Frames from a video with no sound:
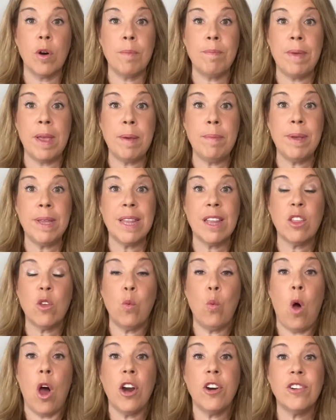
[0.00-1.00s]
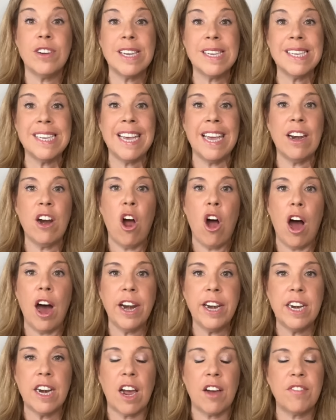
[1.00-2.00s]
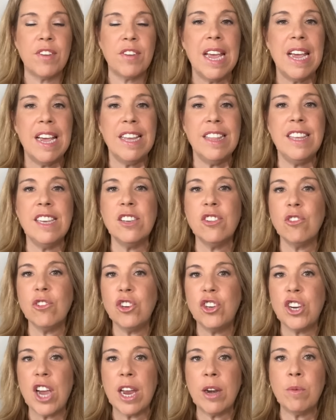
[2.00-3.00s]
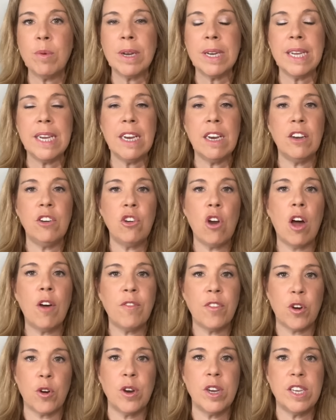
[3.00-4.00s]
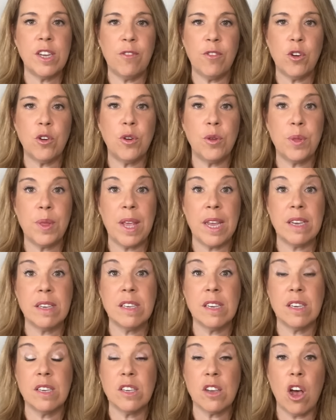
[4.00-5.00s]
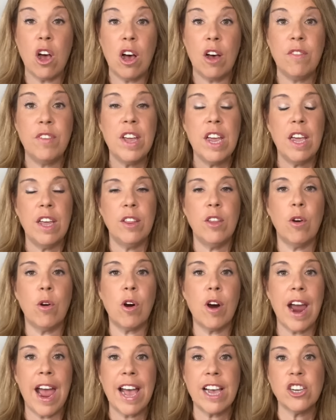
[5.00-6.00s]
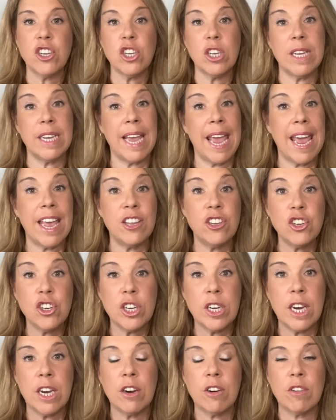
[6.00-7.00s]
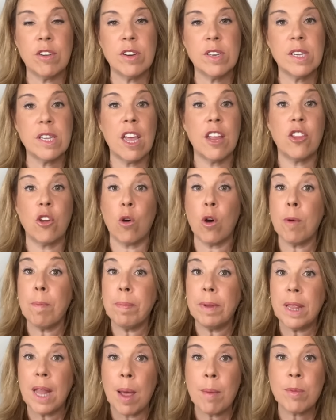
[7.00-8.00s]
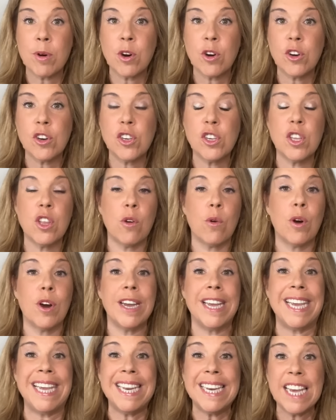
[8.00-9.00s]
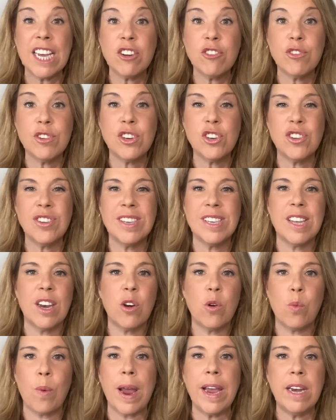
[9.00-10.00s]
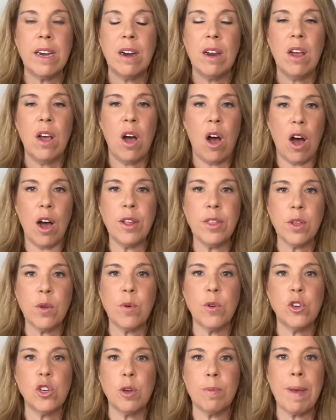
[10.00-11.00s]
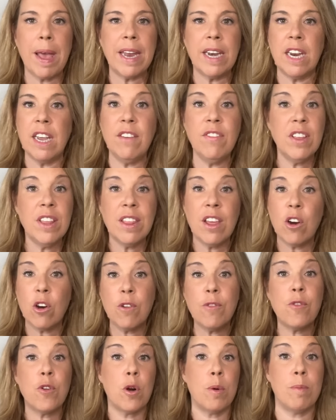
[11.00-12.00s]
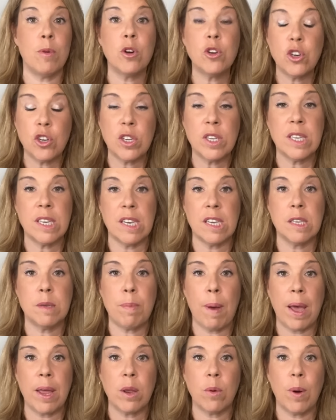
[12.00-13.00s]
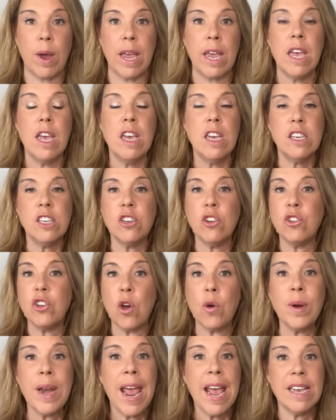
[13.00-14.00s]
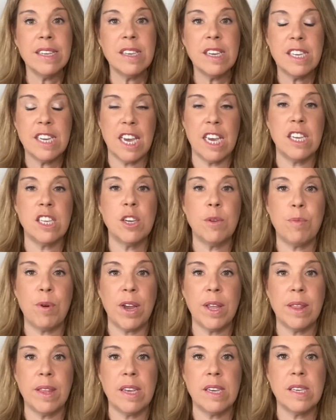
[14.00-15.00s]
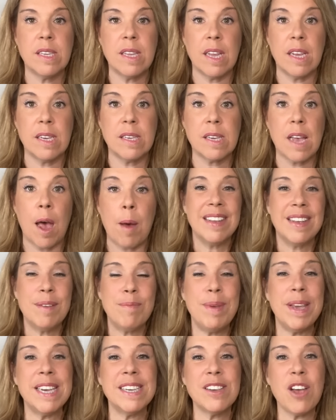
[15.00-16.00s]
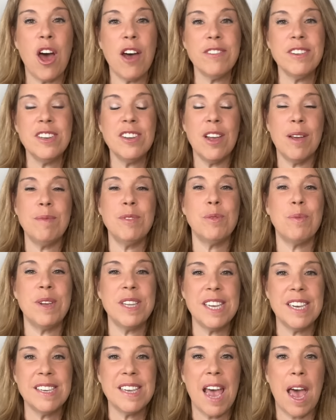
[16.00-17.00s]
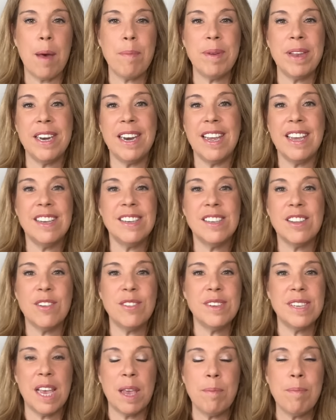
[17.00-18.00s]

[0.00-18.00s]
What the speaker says: maybe that the water doesn't get hot enough. These are generally not very difficult things to solve. There are actually engineers, there are plumbers, there are electricians that are right on the cruise ship, and even there for emergencies, by the way. So don't hesitate to bring these things up, because oftentimes what does happen is those same